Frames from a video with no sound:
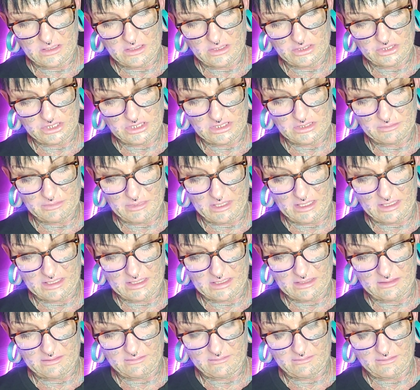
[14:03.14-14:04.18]
She's
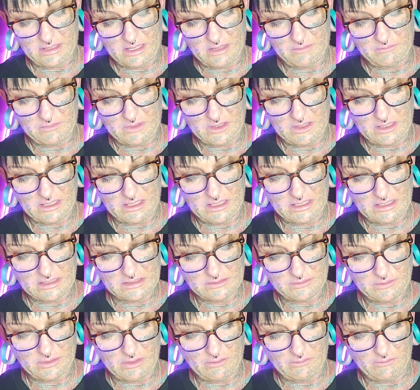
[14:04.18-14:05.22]
bringing them the night
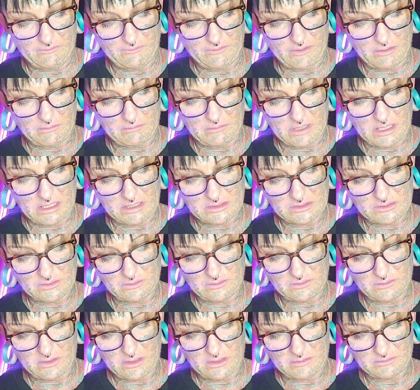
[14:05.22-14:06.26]
as well for me,
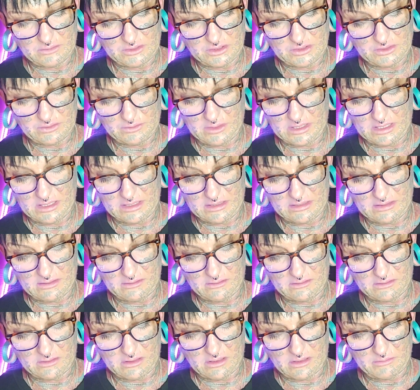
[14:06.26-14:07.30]
so I'm just waiting on
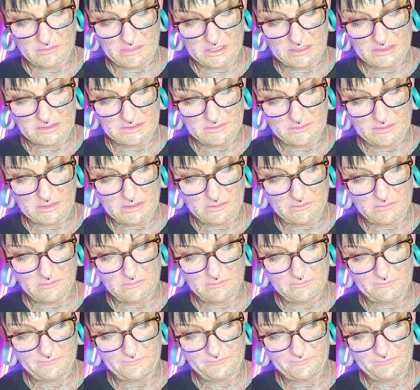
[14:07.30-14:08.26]
her coming as well.